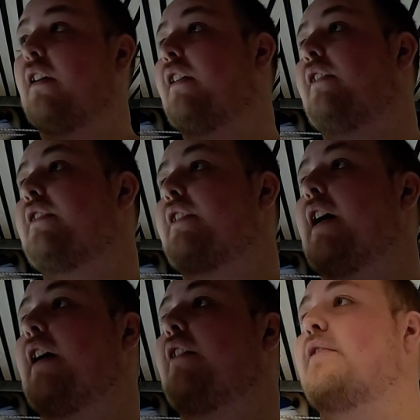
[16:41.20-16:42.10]
Which
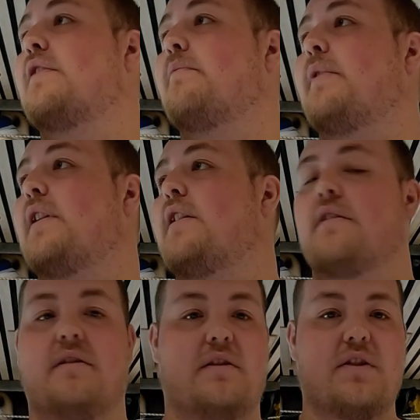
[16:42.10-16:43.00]
now should be
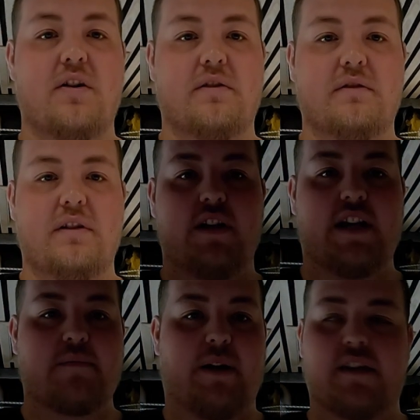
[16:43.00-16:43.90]
toggle, and
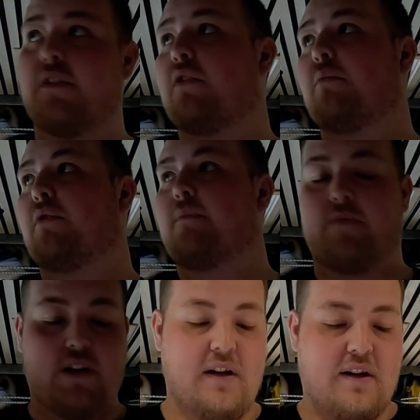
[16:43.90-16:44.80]
that's back to normal.
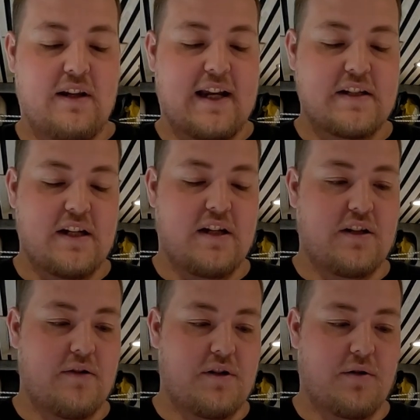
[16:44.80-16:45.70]
Last thing you can
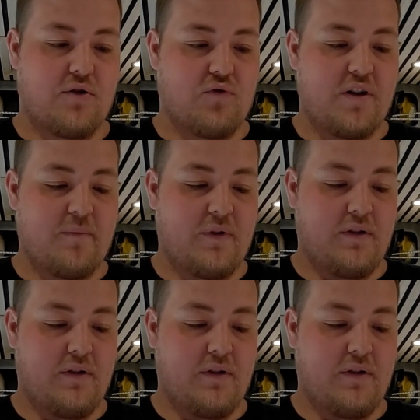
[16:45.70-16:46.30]
do is you can group.